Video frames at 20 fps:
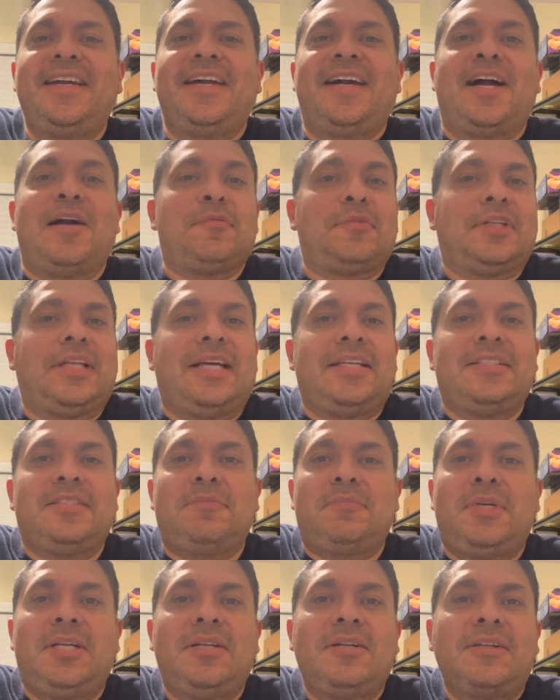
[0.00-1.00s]
I'm glad to
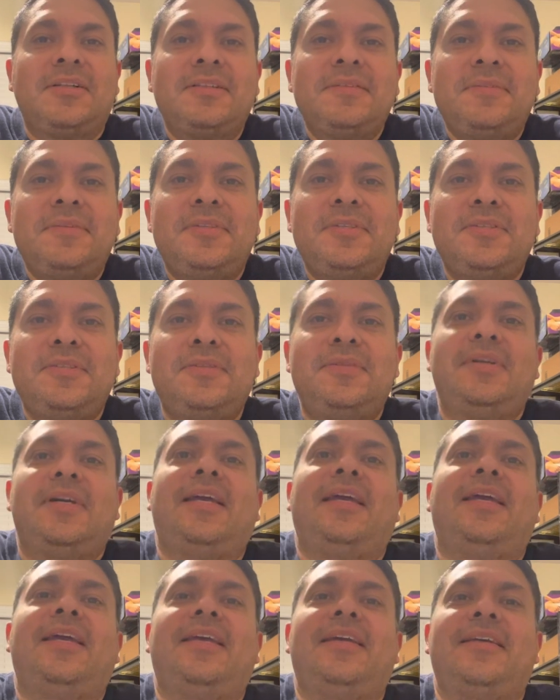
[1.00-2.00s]
meet all of you,
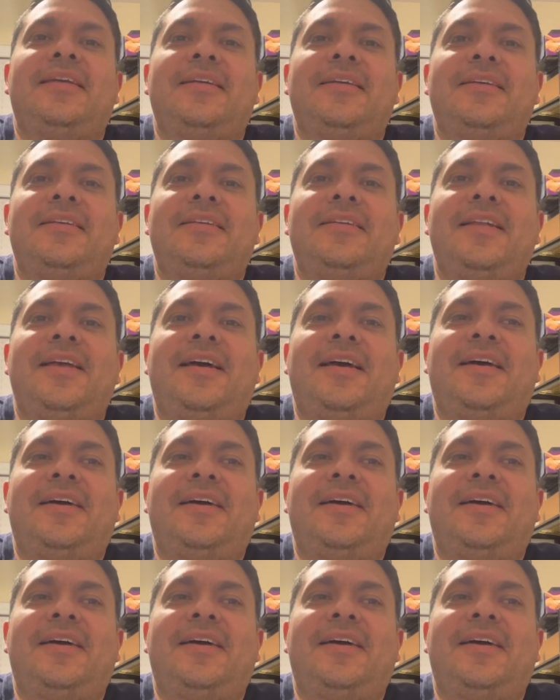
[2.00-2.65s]
and